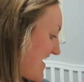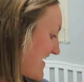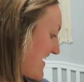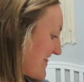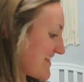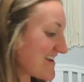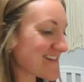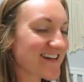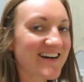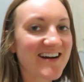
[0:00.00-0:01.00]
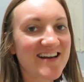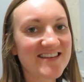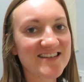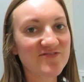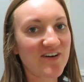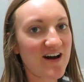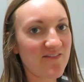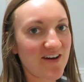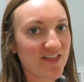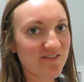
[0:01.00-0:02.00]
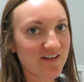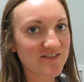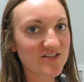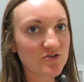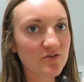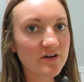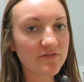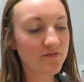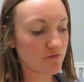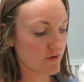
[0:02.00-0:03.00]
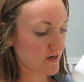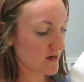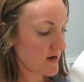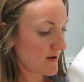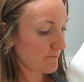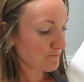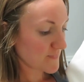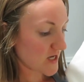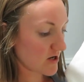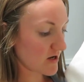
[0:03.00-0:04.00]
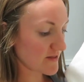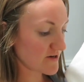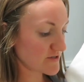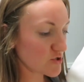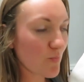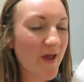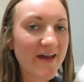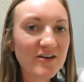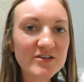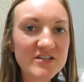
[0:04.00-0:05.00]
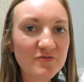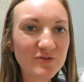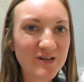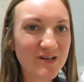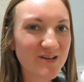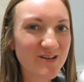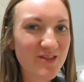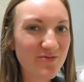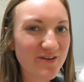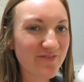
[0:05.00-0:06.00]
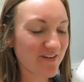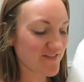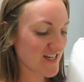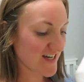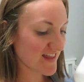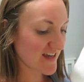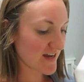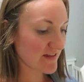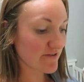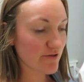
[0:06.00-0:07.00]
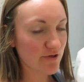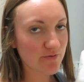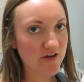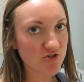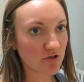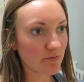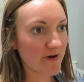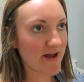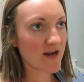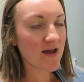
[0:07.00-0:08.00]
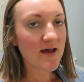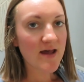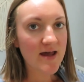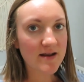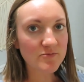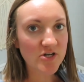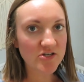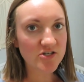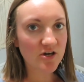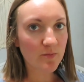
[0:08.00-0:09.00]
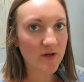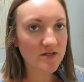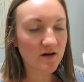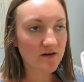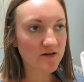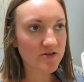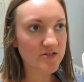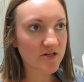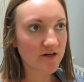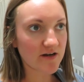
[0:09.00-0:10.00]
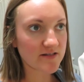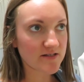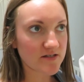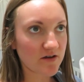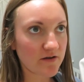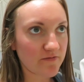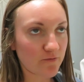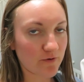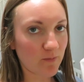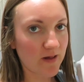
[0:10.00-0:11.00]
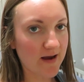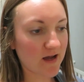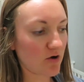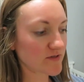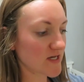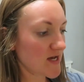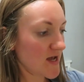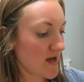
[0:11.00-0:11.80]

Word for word: I got these curtains from a thrift store for, oh, they're two panels for 350 I think, and they're the Threshold brand. And I'm changing out my daughter's curtains for blackout.